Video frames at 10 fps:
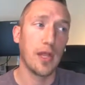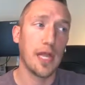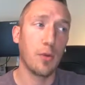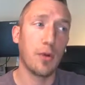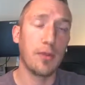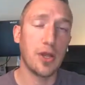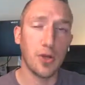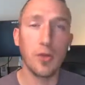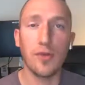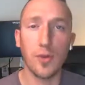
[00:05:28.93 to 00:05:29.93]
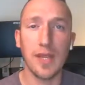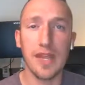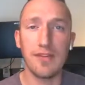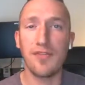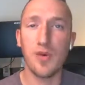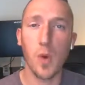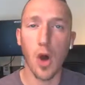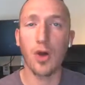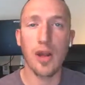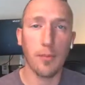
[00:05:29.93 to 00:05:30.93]
it would behoove you, even if you
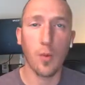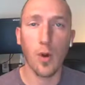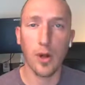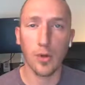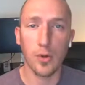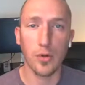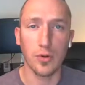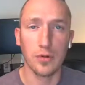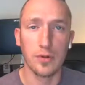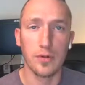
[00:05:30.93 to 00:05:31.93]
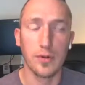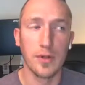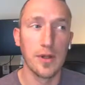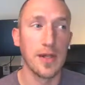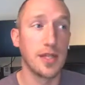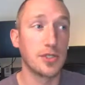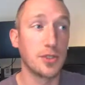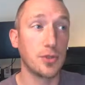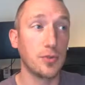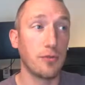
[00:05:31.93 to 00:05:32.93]
are number one on Google,
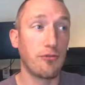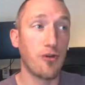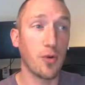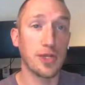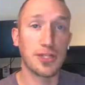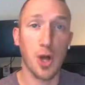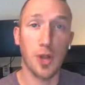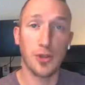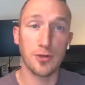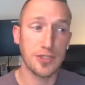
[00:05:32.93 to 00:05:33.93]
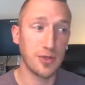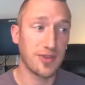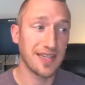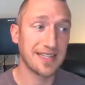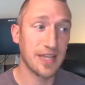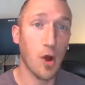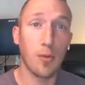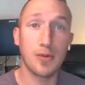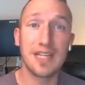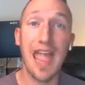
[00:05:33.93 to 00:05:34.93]
to focus on those two things that
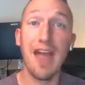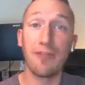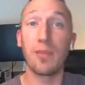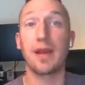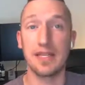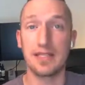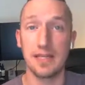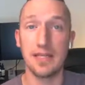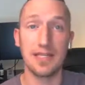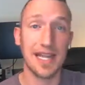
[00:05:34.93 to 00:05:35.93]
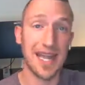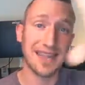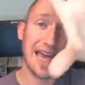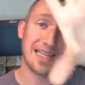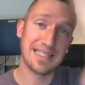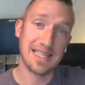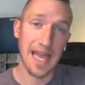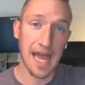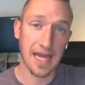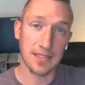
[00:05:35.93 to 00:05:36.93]
almost everybody sees, and that is the
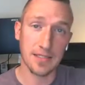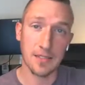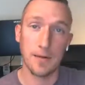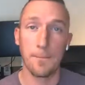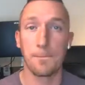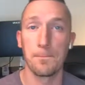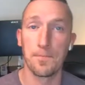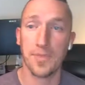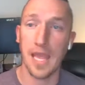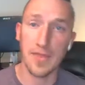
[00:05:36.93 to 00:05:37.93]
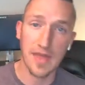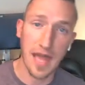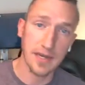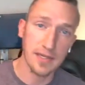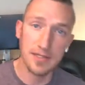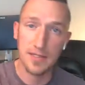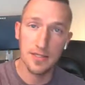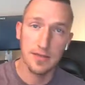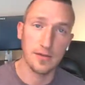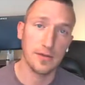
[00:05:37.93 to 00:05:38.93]
ads, and that
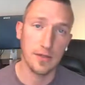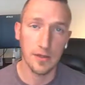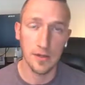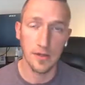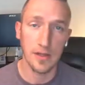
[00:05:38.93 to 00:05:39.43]
is the